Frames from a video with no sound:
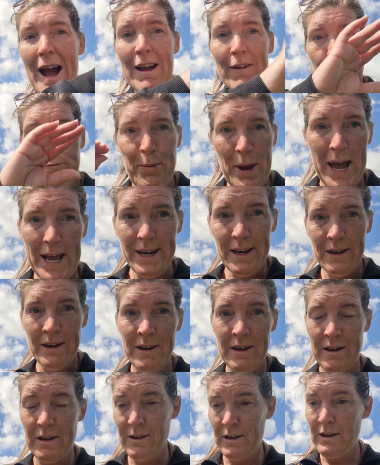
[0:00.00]
I've been
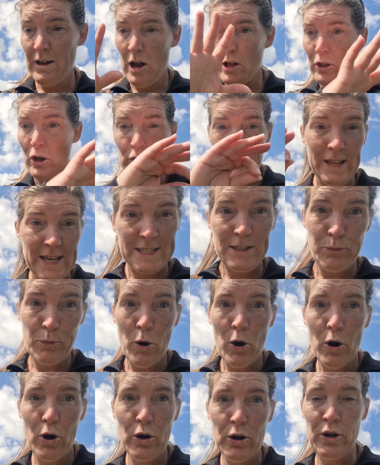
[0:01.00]
along this
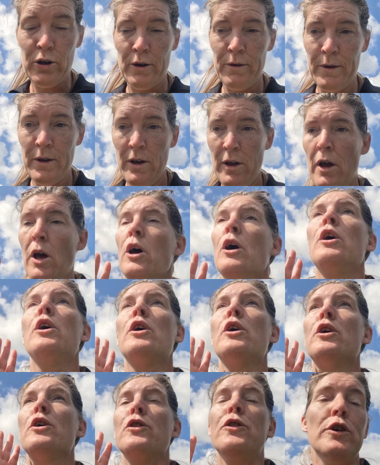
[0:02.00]
walk,
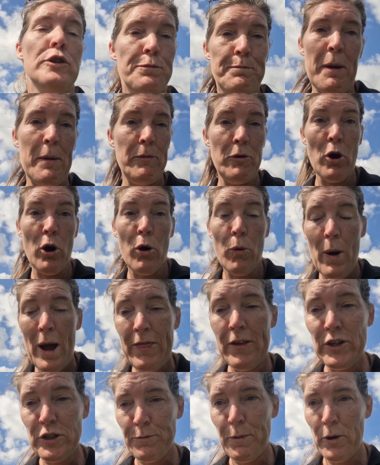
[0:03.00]
there's been no
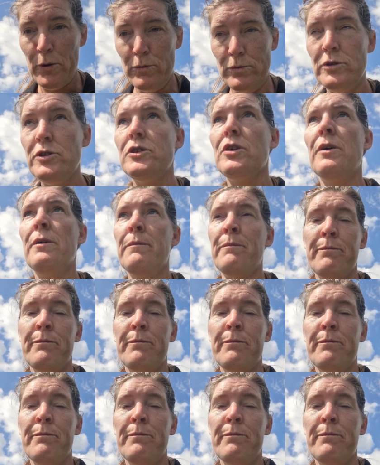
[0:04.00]
Wetherspoons.